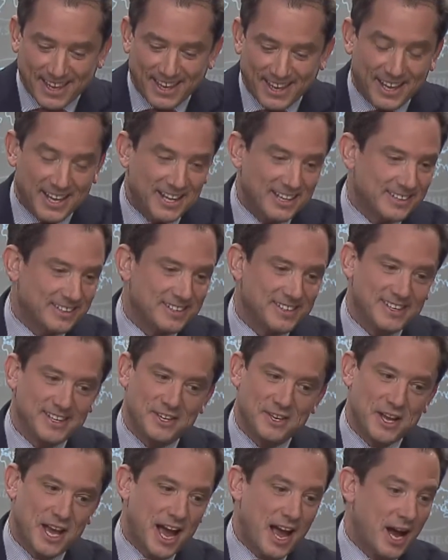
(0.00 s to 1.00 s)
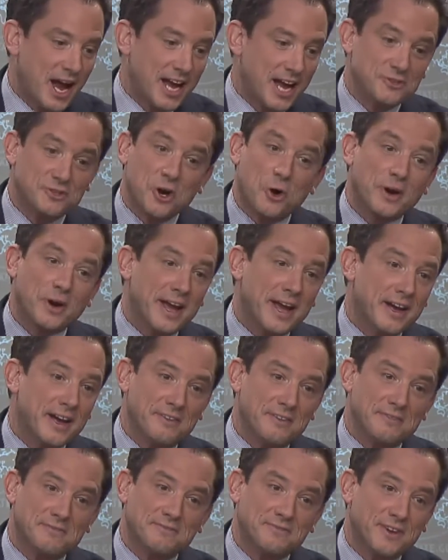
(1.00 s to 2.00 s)
I don't
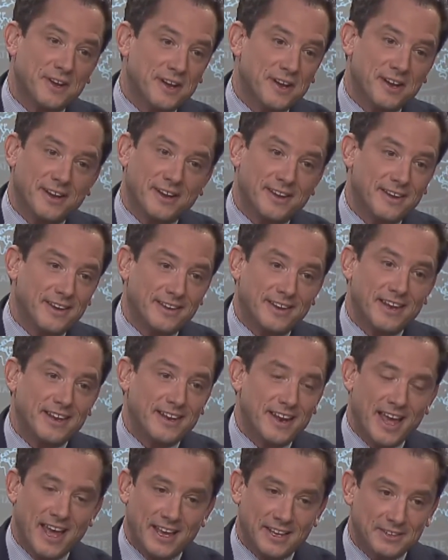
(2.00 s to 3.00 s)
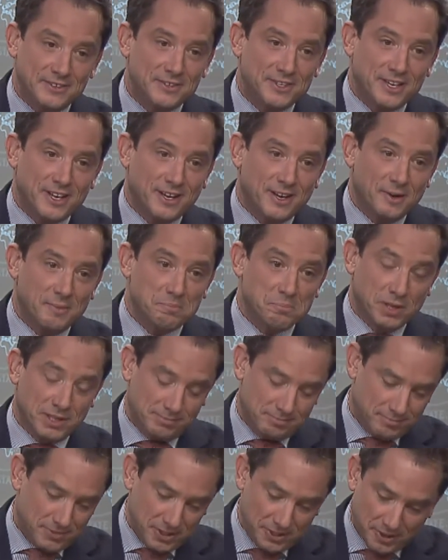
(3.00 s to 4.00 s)
have an end,
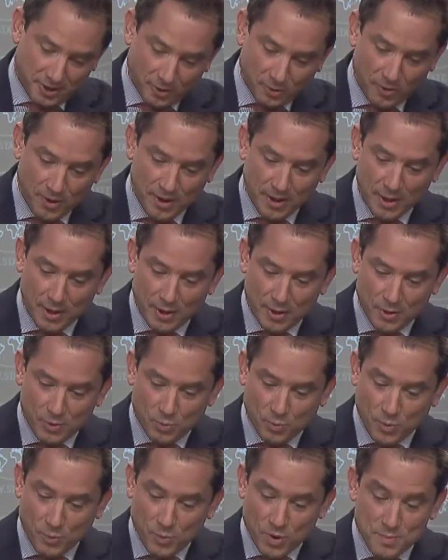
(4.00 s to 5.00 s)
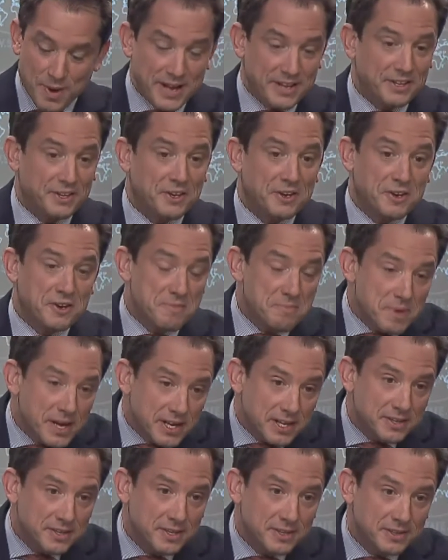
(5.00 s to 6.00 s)
but, you know, we remain
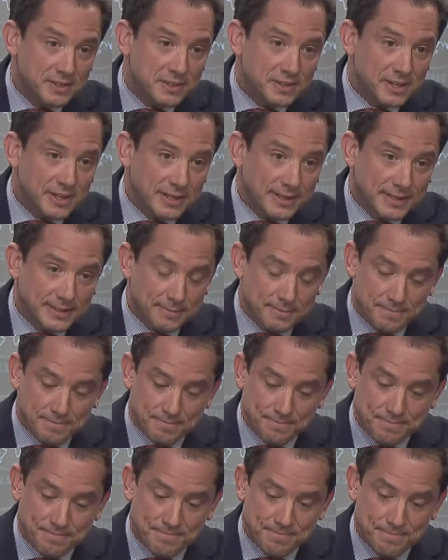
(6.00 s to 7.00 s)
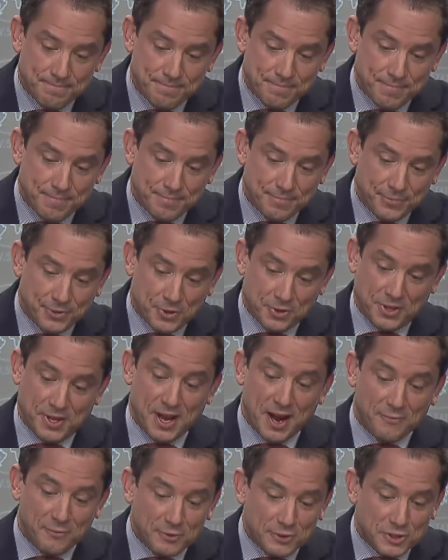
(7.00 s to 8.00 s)
committed to
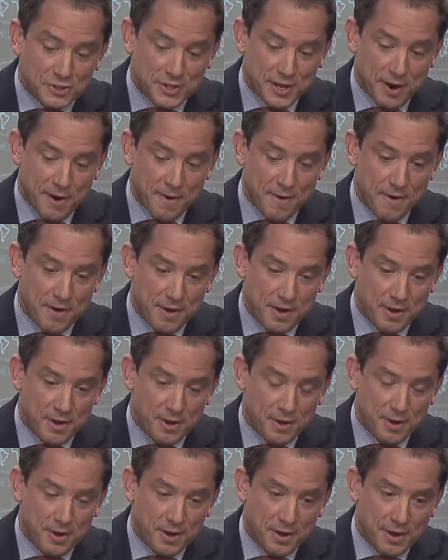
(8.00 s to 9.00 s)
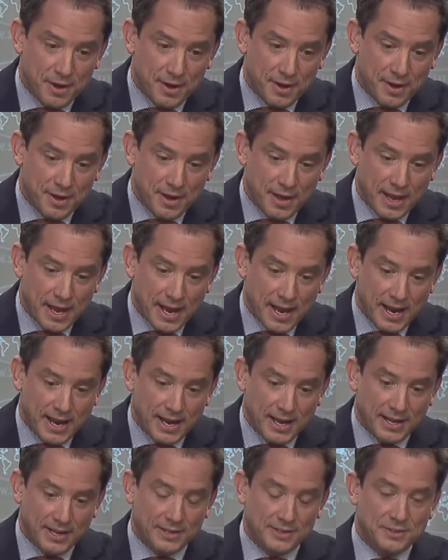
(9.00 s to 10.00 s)
the efforts there.
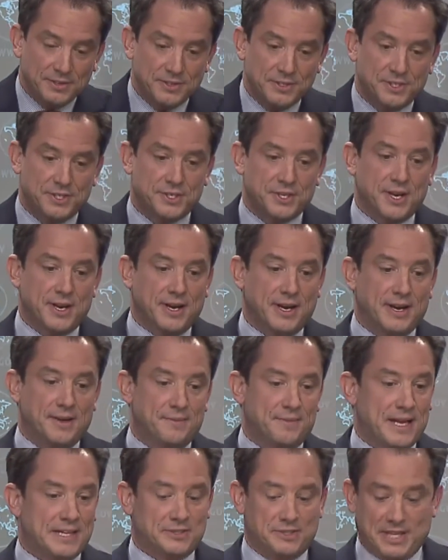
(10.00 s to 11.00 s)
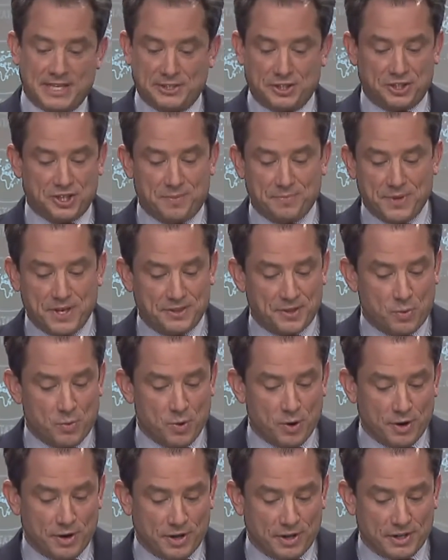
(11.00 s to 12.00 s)
And that's something that
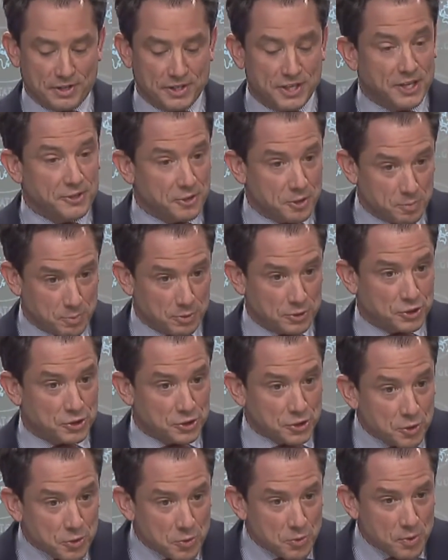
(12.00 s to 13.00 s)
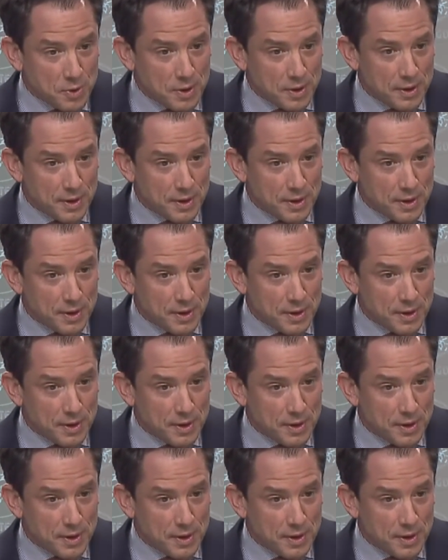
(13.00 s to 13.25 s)
we're going to continue to pursue.